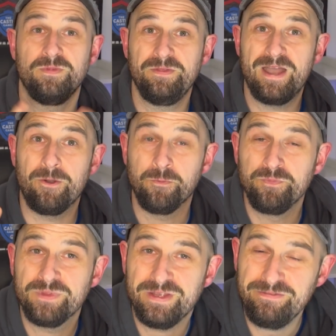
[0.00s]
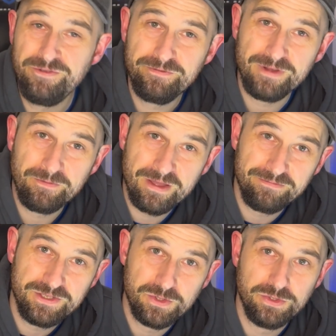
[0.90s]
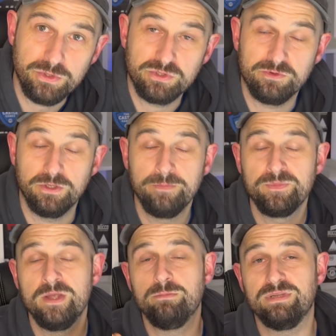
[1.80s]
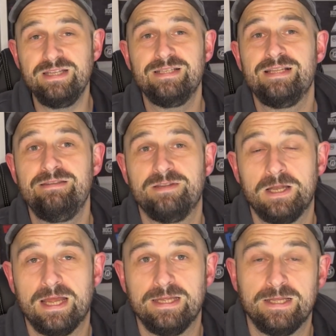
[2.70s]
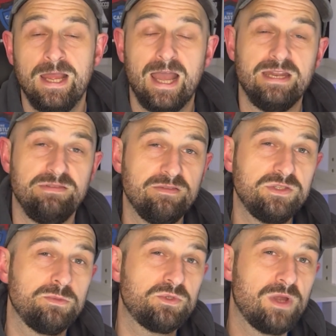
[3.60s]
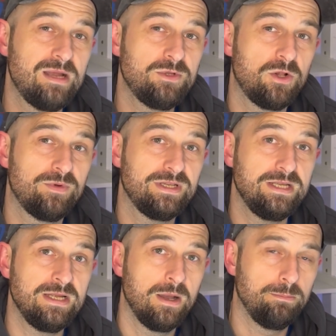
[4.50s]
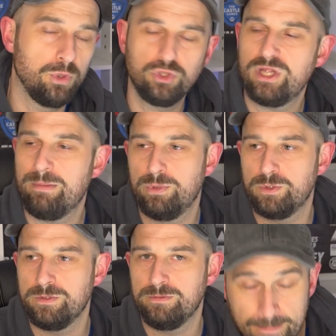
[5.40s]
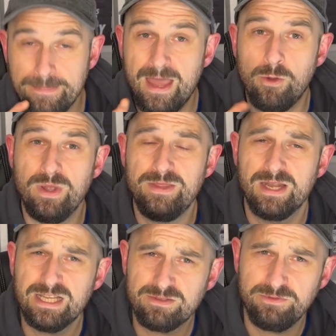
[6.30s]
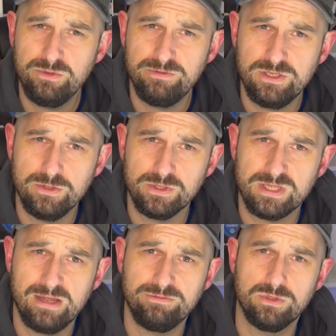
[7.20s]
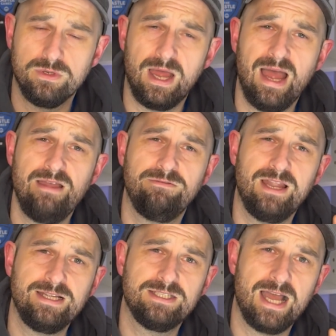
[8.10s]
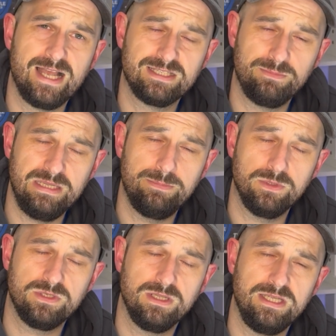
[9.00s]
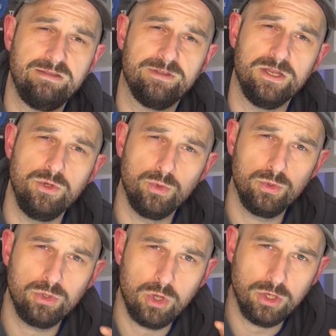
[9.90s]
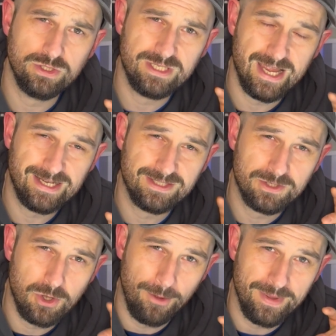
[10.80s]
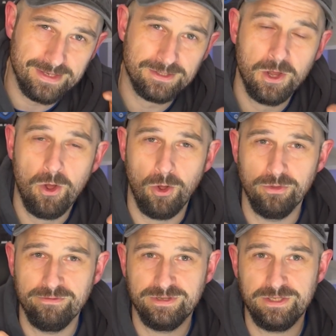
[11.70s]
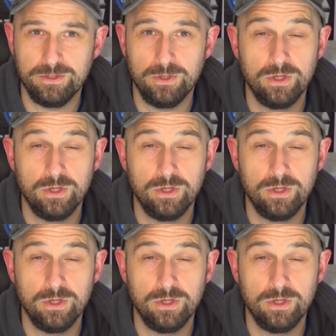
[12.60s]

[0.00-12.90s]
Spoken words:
Now, if you found that video useful, please leave it a like, and if you haven't subscribed already, push that button. Now, in the last few videos that I've done, I've liked to ask people to leave a no context comment on the video